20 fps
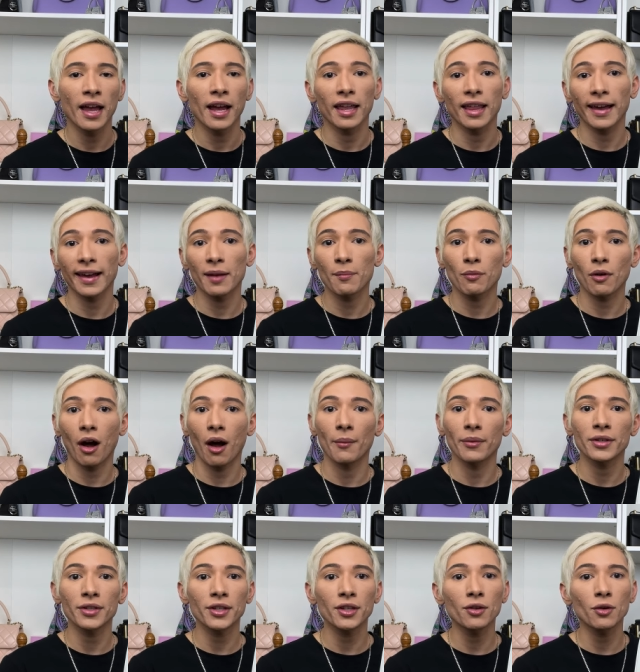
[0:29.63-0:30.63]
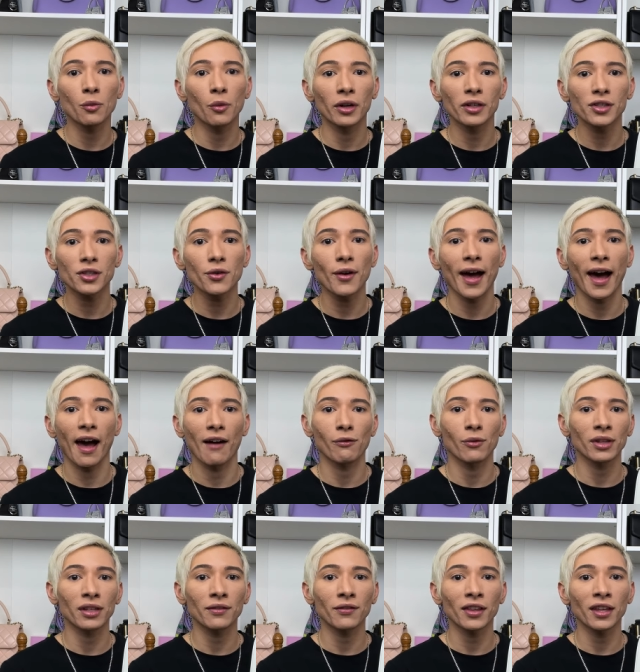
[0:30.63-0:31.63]
And I can promise you, once you have
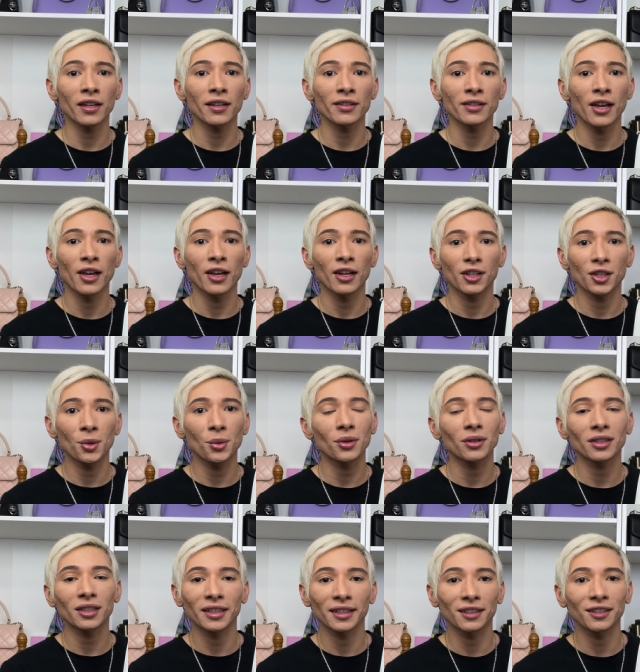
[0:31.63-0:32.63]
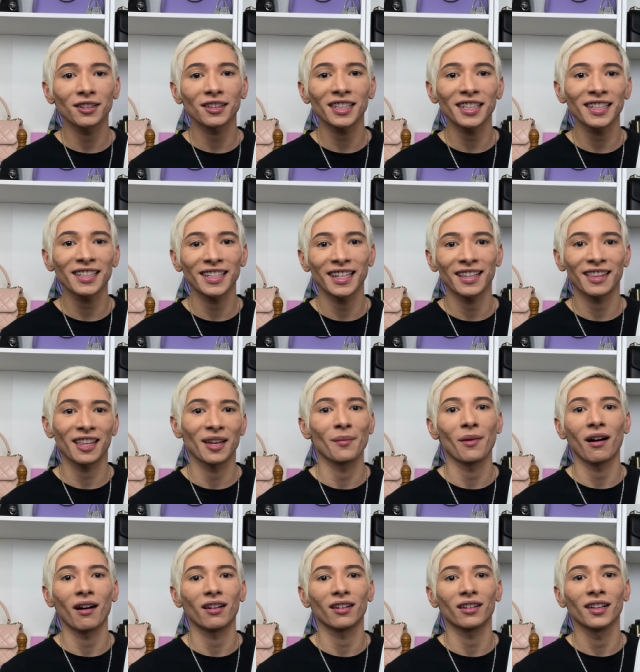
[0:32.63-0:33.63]
one of these, you will literally need them
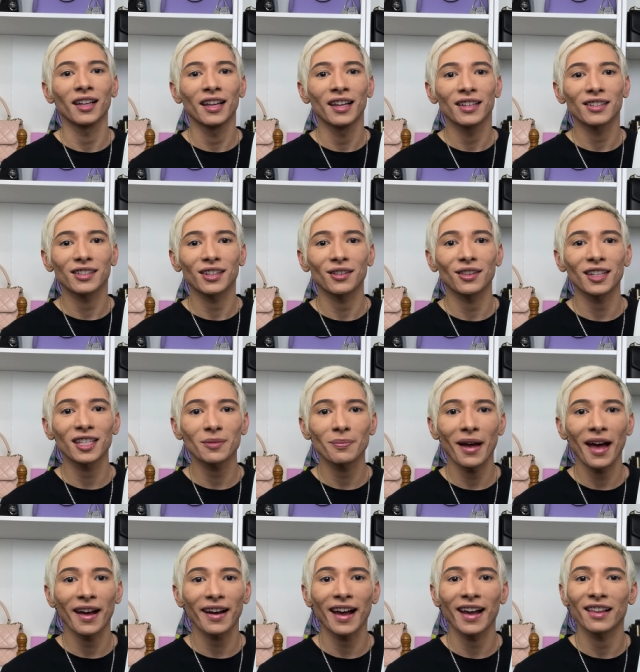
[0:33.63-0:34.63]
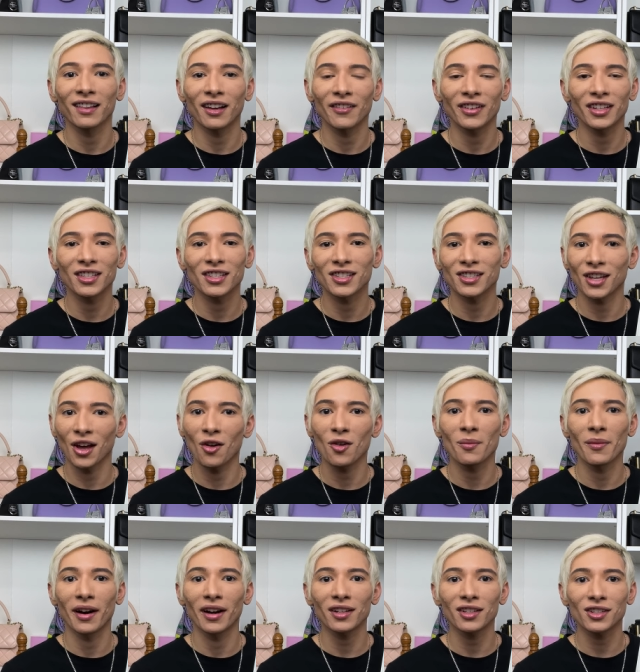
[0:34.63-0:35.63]
all. So this bag, I love it so
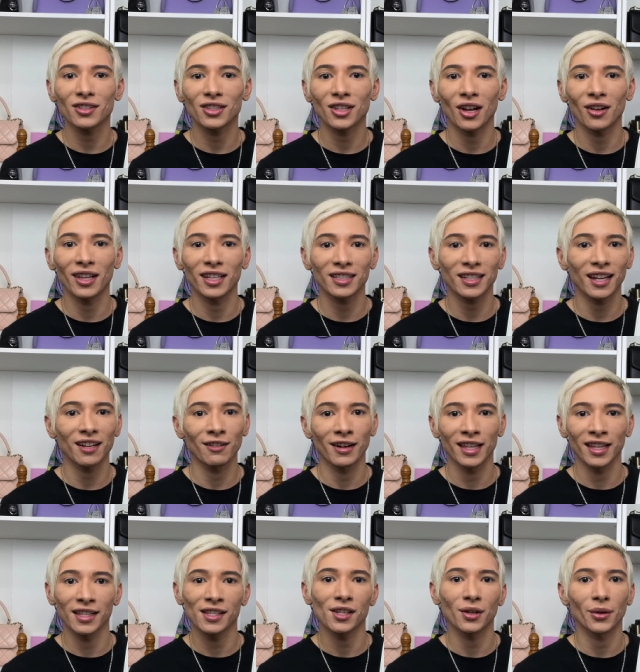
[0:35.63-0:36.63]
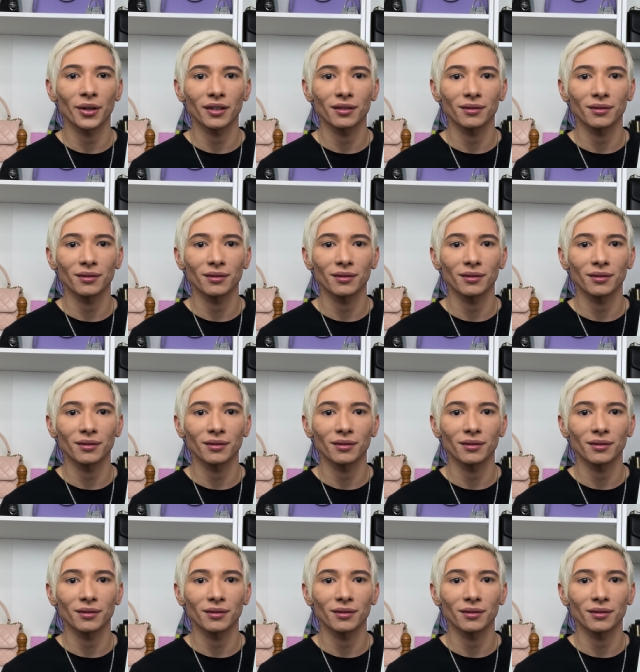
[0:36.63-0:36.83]
much, so let's get right into it.